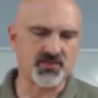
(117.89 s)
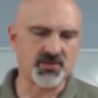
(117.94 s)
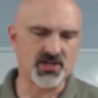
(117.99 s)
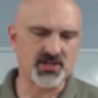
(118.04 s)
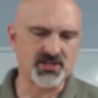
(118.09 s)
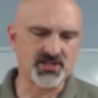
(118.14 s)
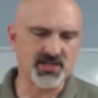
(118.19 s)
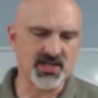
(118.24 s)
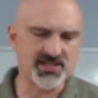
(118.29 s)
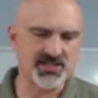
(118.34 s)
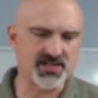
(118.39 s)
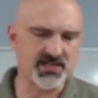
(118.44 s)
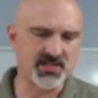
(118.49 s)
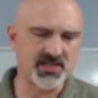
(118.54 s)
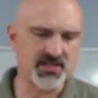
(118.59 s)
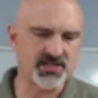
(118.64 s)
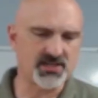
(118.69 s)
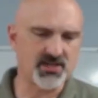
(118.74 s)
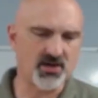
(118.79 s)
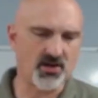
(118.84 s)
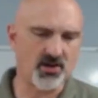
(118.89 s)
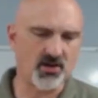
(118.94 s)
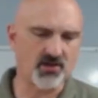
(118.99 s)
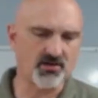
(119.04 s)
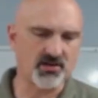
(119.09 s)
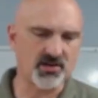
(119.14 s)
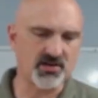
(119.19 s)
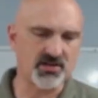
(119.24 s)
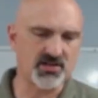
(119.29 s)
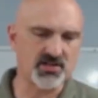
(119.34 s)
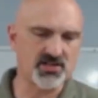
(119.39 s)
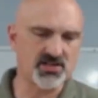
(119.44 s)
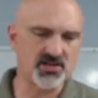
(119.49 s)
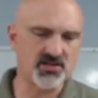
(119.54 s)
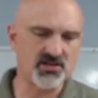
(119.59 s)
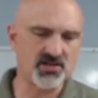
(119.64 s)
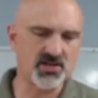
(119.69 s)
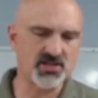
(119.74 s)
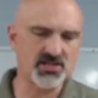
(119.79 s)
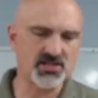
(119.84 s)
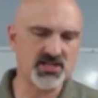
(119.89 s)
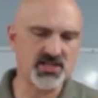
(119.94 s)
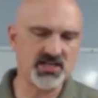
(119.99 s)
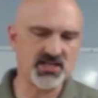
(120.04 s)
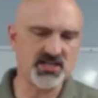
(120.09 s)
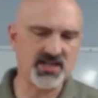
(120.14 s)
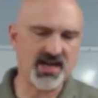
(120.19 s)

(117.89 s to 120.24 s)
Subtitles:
just as it is hardly considered a sin